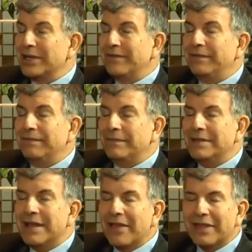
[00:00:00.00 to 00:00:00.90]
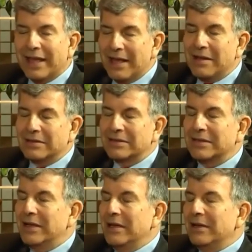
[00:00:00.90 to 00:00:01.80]
If nothing else,
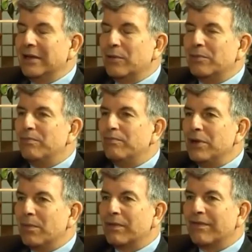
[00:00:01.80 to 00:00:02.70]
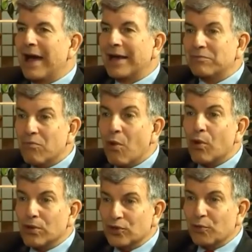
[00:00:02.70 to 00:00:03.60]
it would, you know, provide
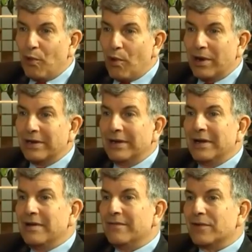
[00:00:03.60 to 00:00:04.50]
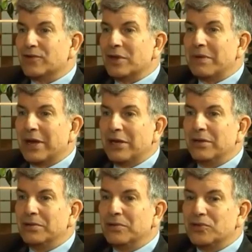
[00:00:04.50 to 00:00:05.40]
moral support for somebody
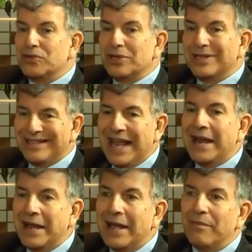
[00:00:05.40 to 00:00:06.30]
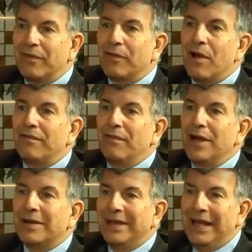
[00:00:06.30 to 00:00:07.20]
who's standing up for our
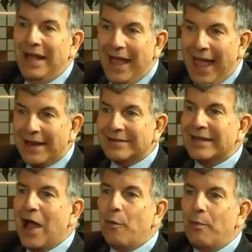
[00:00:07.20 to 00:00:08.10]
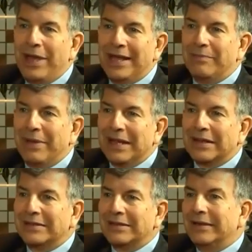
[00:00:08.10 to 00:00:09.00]
freedom and is now paying the
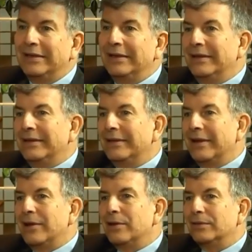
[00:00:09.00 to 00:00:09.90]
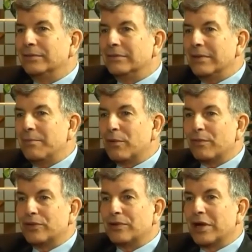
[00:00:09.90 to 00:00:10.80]
penalty, you know,
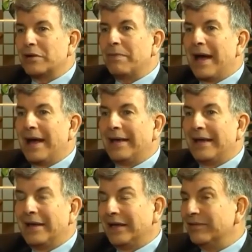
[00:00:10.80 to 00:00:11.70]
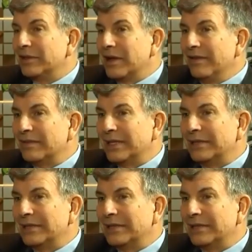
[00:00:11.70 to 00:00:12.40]
perpetrated by an evil government.